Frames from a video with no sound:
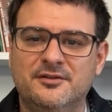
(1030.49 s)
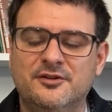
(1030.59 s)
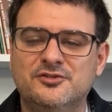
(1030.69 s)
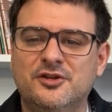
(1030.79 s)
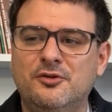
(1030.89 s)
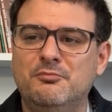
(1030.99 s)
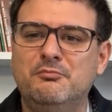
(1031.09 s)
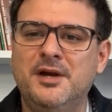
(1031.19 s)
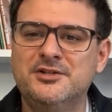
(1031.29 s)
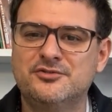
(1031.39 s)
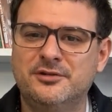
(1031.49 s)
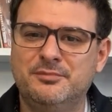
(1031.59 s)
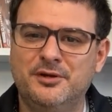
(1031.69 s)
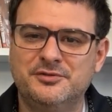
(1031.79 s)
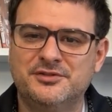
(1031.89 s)
There's no
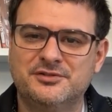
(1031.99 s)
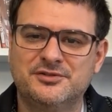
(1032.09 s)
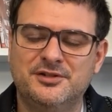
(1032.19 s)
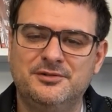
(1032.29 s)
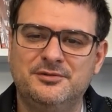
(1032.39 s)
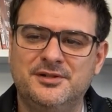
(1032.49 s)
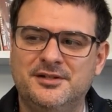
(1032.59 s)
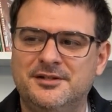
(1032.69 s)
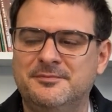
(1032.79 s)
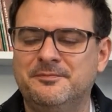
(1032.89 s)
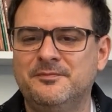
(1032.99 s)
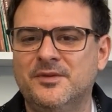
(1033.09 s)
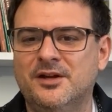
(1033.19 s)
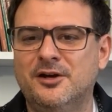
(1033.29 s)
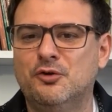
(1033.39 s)
measuring post. There's no
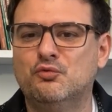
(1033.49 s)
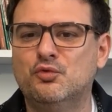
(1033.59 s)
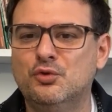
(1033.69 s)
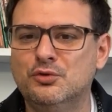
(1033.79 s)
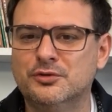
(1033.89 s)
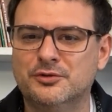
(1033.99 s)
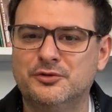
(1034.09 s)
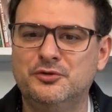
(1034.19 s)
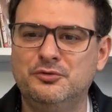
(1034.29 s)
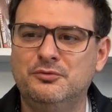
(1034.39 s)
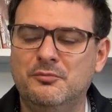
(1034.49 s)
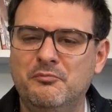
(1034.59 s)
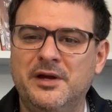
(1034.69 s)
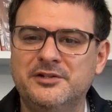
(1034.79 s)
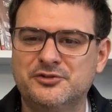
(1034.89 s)
ruler to
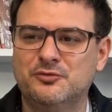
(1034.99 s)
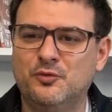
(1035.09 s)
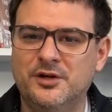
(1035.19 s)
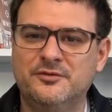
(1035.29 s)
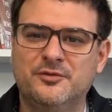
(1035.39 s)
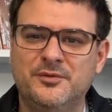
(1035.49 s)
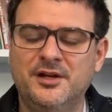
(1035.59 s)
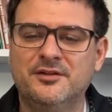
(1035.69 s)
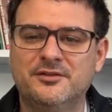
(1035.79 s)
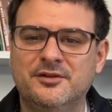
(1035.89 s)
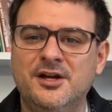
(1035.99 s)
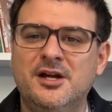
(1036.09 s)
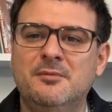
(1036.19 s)
measure one from the other,